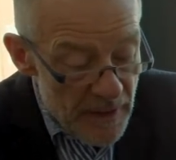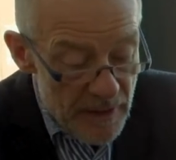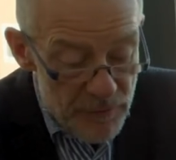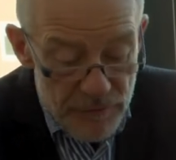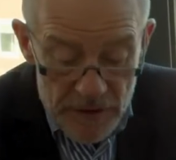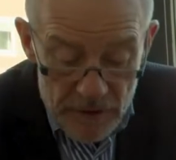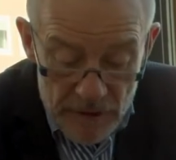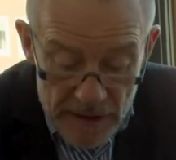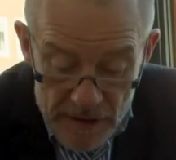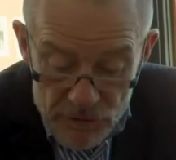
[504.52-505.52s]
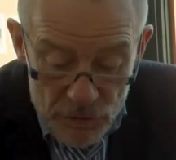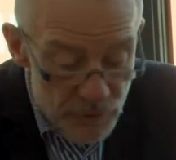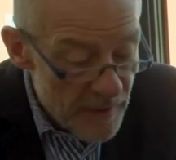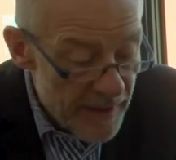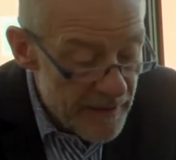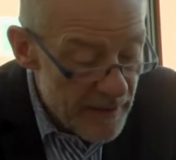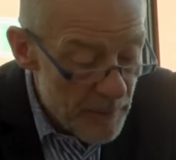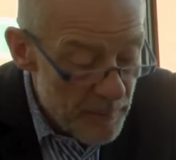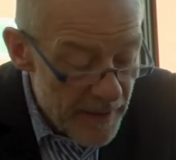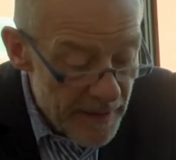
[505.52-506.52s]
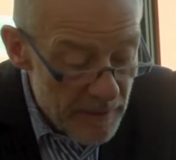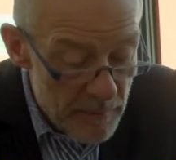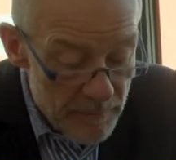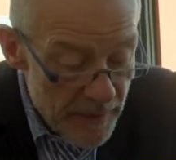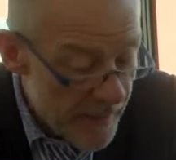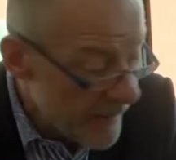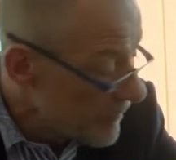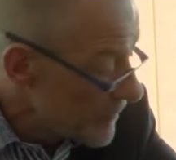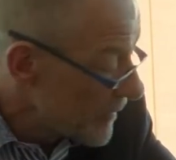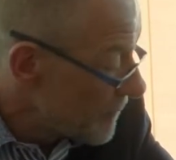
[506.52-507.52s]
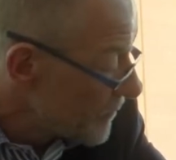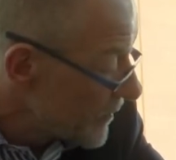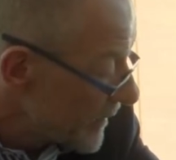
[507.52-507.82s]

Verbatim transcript: everything you need to fly an airplane. And um,